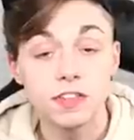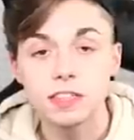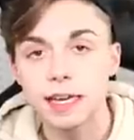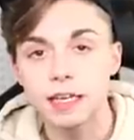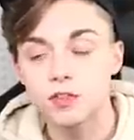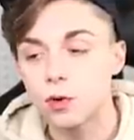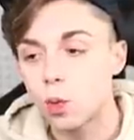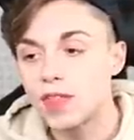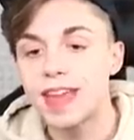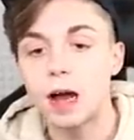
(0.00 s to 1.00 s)
50 seconds for
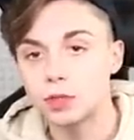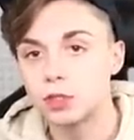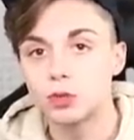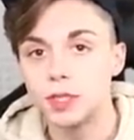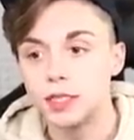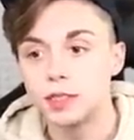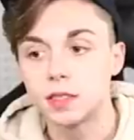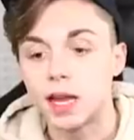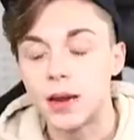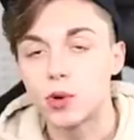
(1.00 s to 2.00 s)
1,000 trees.
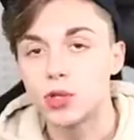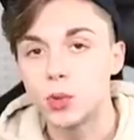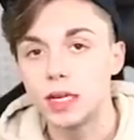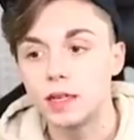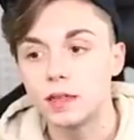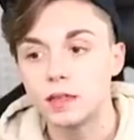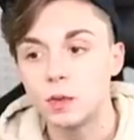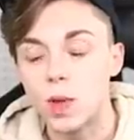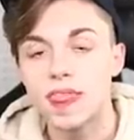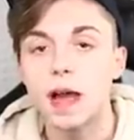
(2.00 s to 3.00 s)
And we're doing
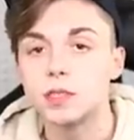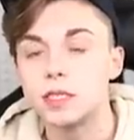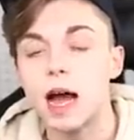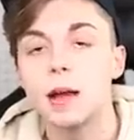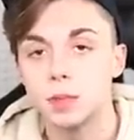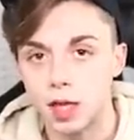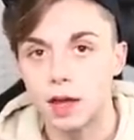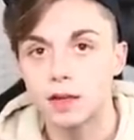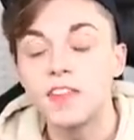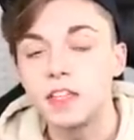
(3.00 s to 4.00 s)
1,000 times
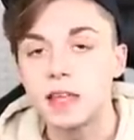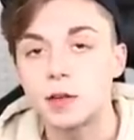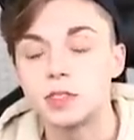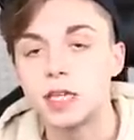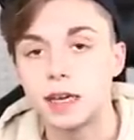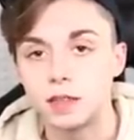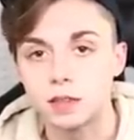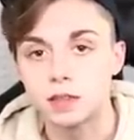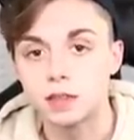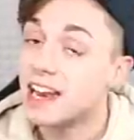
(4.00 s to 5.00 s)
that. 50,000
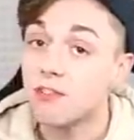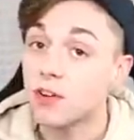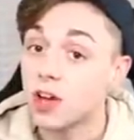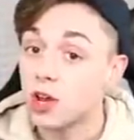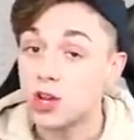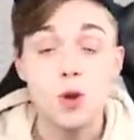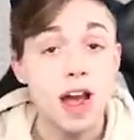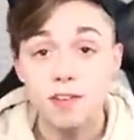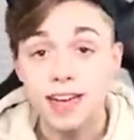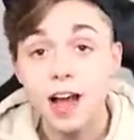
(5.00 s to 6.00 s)
seconds. And if you
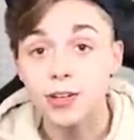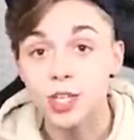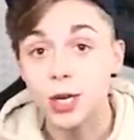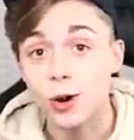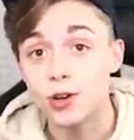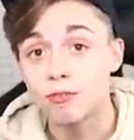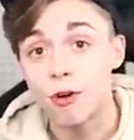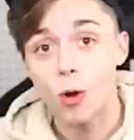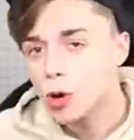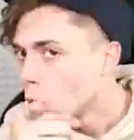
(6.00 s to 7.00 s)
have a calculator on your
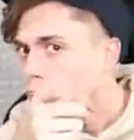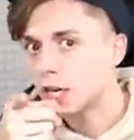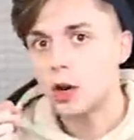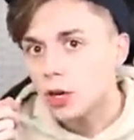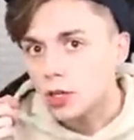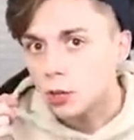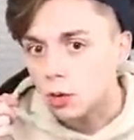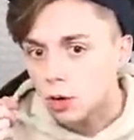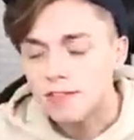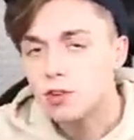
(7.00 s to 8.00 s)
phone, which I know you
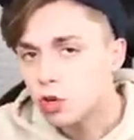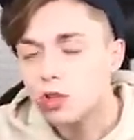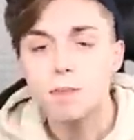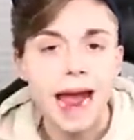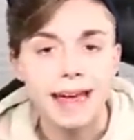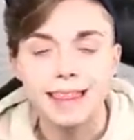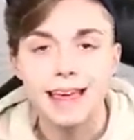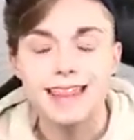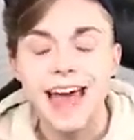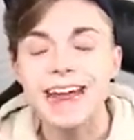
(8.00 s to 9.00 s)
do, if you do the math,
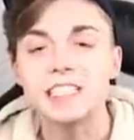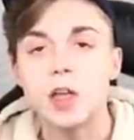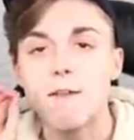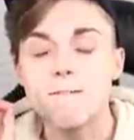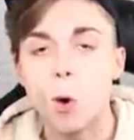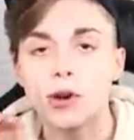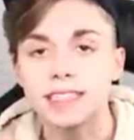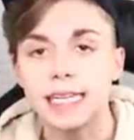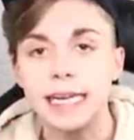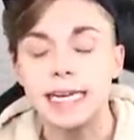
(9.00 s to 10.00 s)
that is
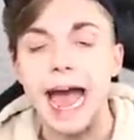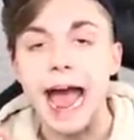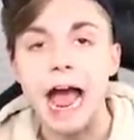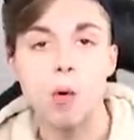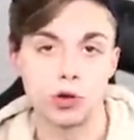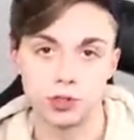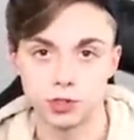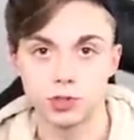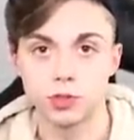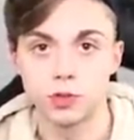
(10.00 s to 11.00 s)
14
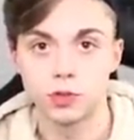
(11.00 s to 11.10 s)
hours.